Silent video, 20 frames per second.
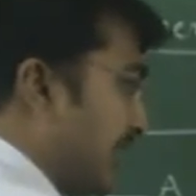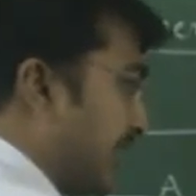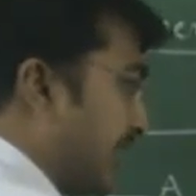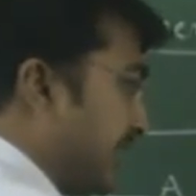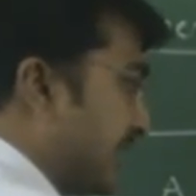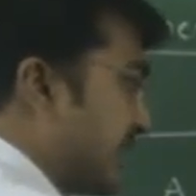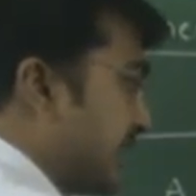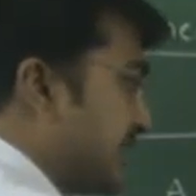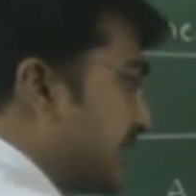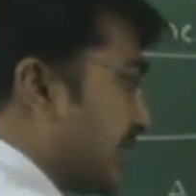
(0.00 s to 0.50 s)

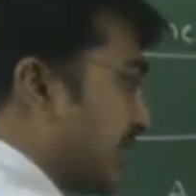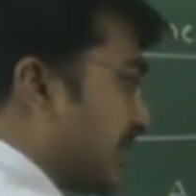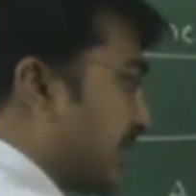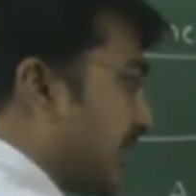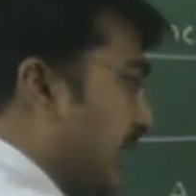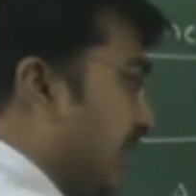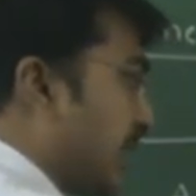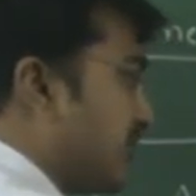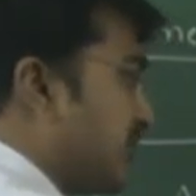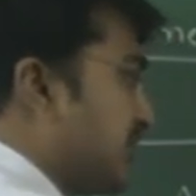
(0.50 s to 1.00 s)
intersect
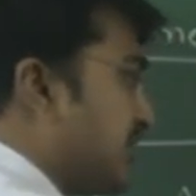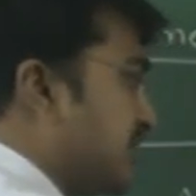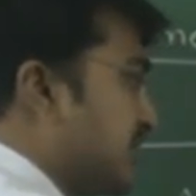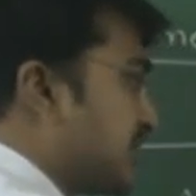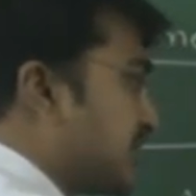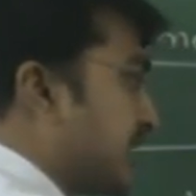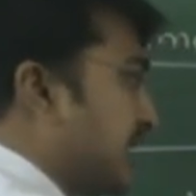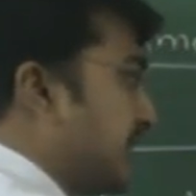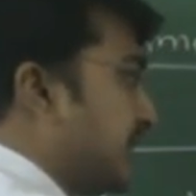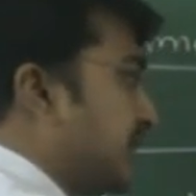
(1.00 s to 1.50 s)
or which
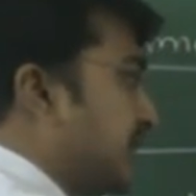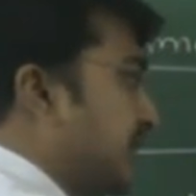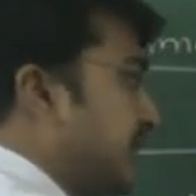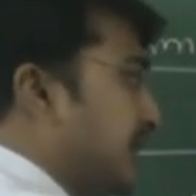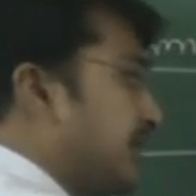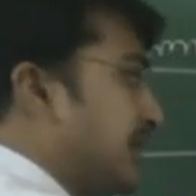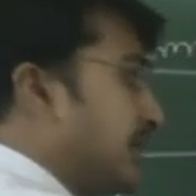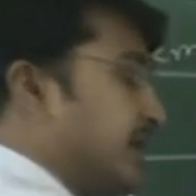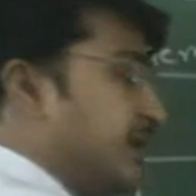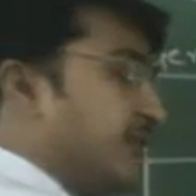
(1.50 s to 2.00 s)
is
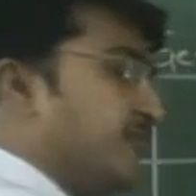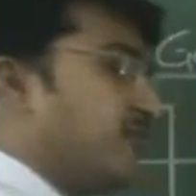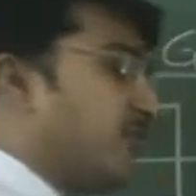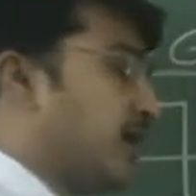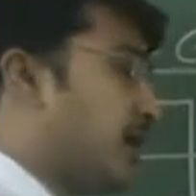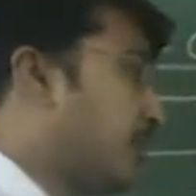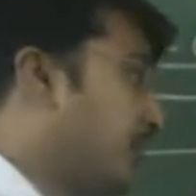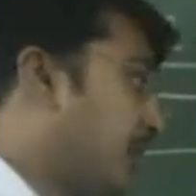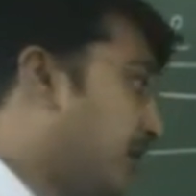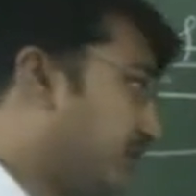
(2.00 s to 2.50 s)
scattered in
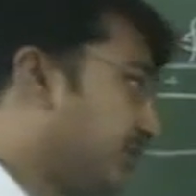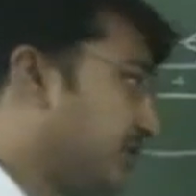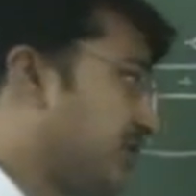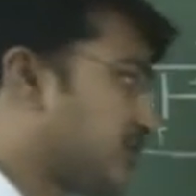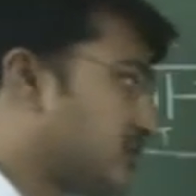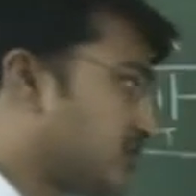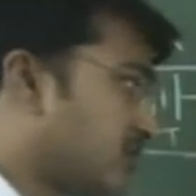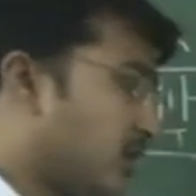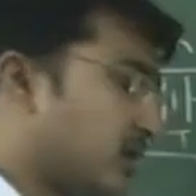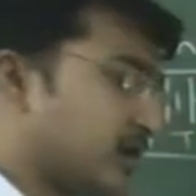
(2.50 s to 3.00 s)
form of,
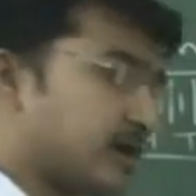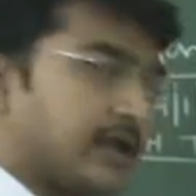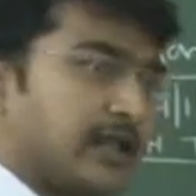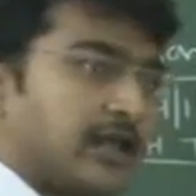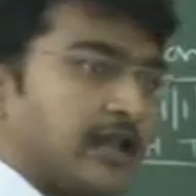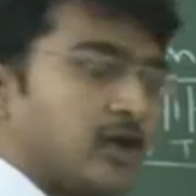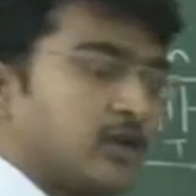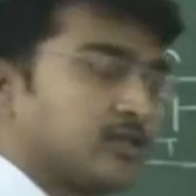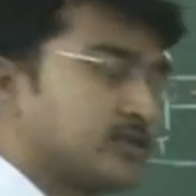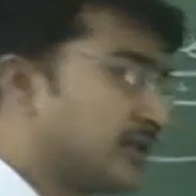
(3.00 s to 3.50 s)
it's not
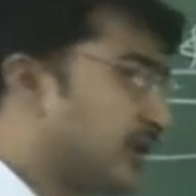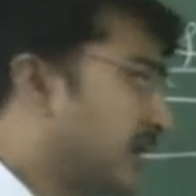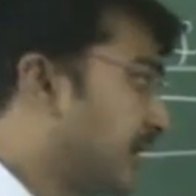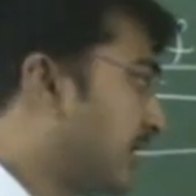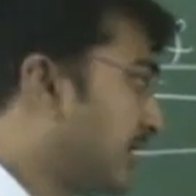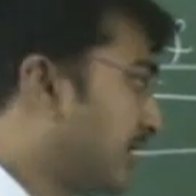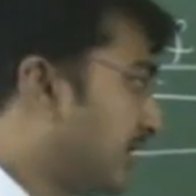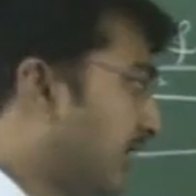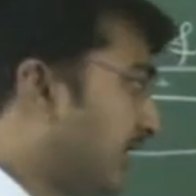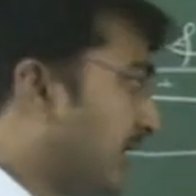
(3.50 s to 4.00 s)
along
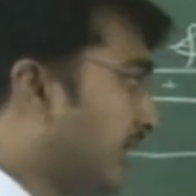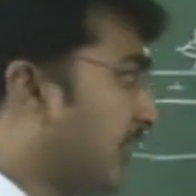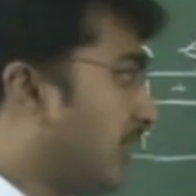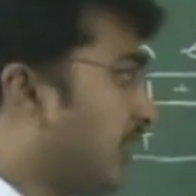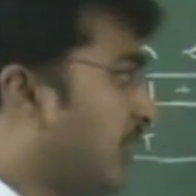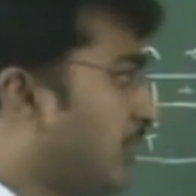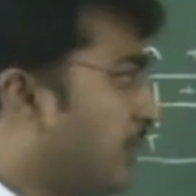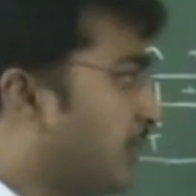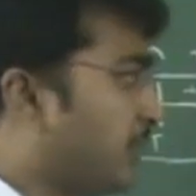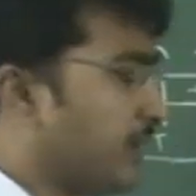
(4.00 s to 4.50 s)
the
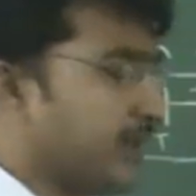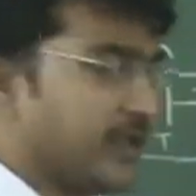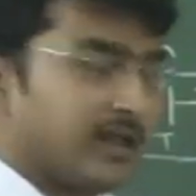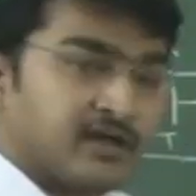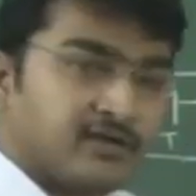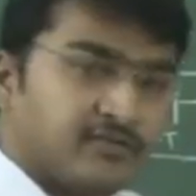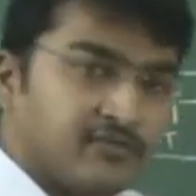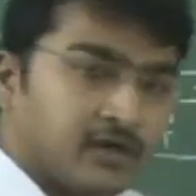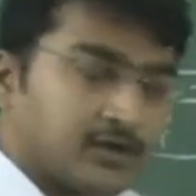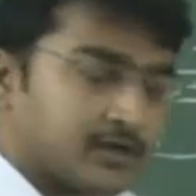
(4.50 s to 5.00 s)
plane
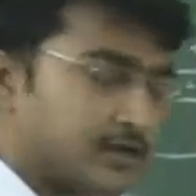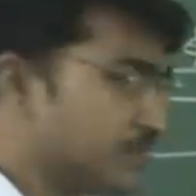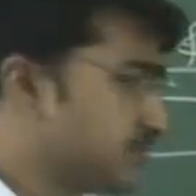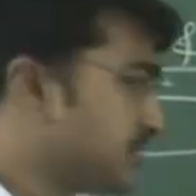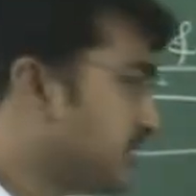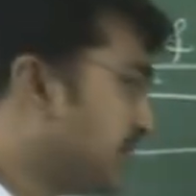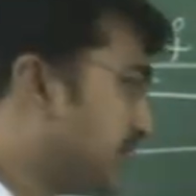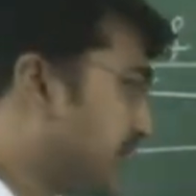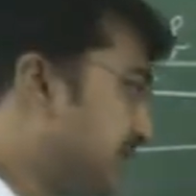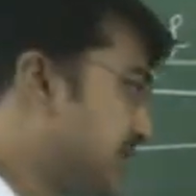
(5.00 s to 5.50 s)
of
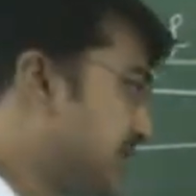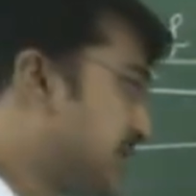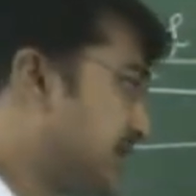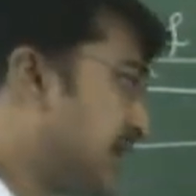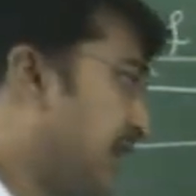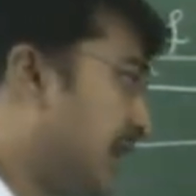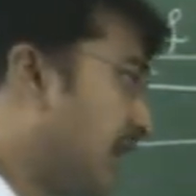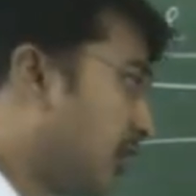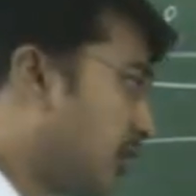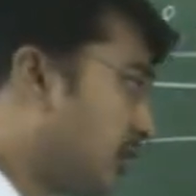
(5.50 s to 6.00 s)
atoms, it
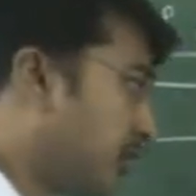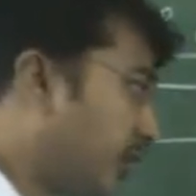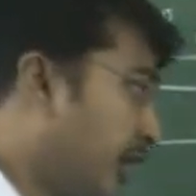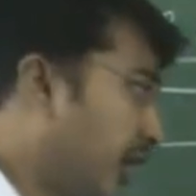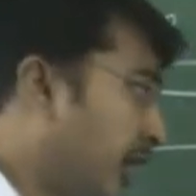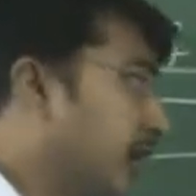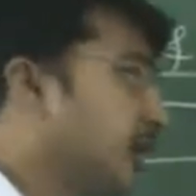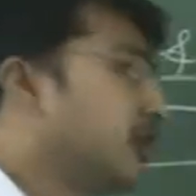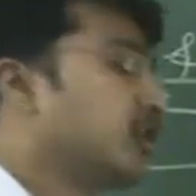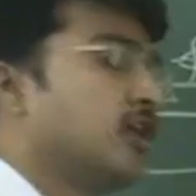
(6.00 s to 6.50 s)
is
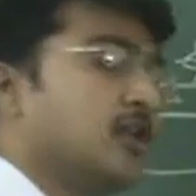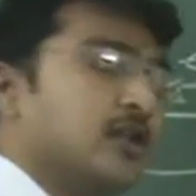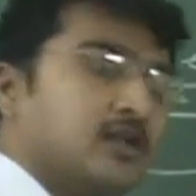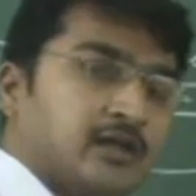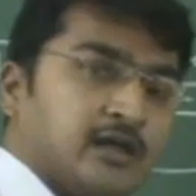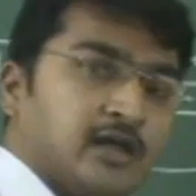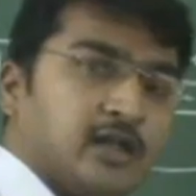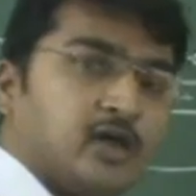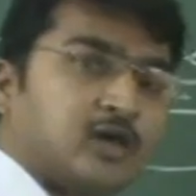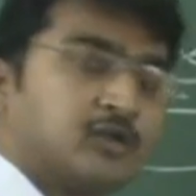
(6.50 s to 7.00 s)

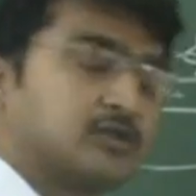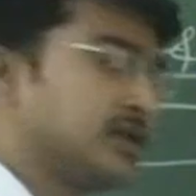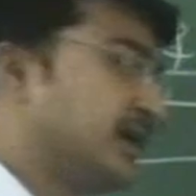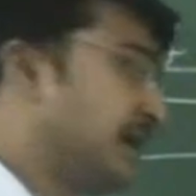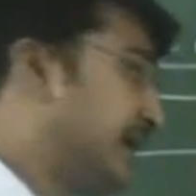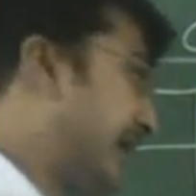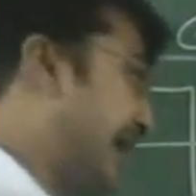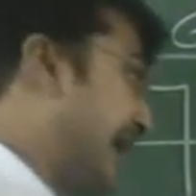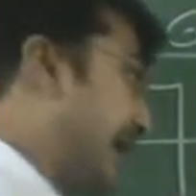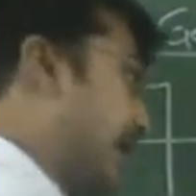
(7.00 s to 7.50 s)
diagonal along
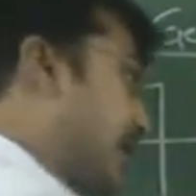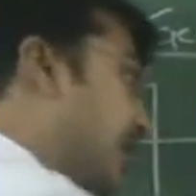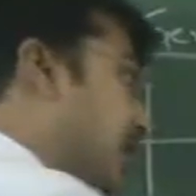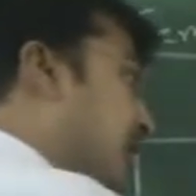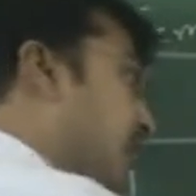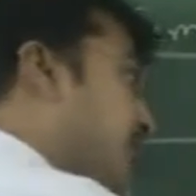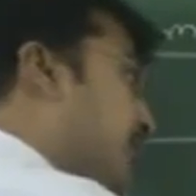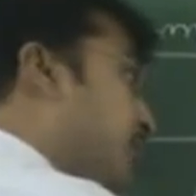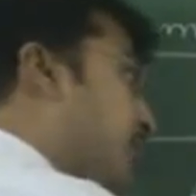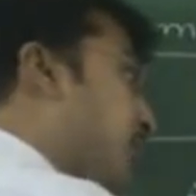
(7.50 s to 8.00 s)
the diagonal
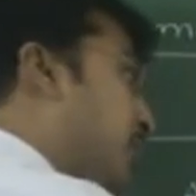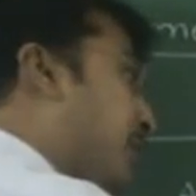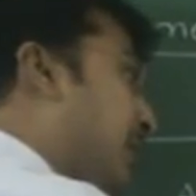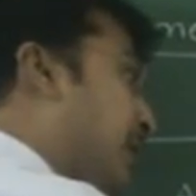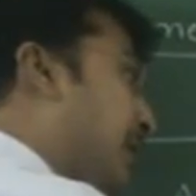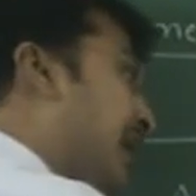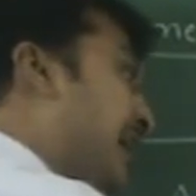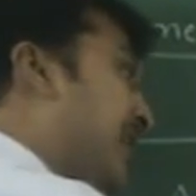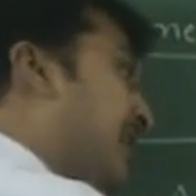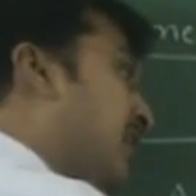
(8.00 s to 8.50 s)
of
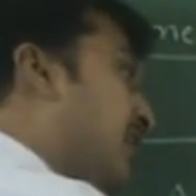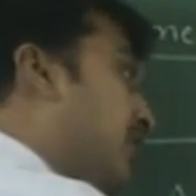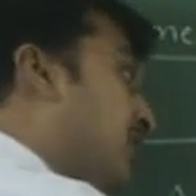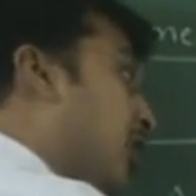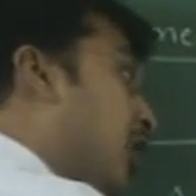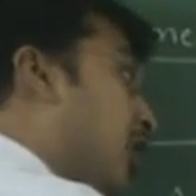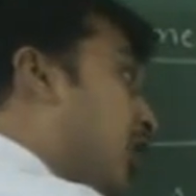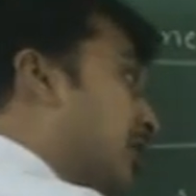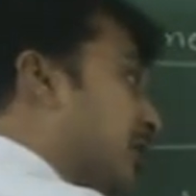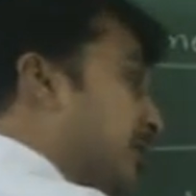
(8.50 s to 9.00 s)
plane of
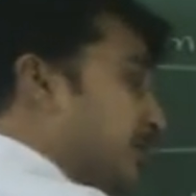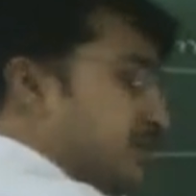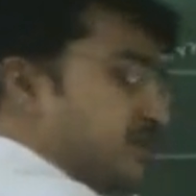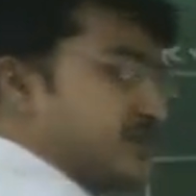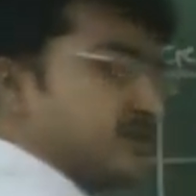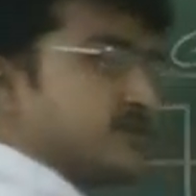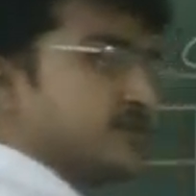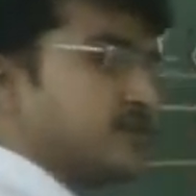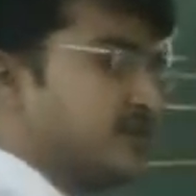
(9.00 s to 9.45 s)
atoms.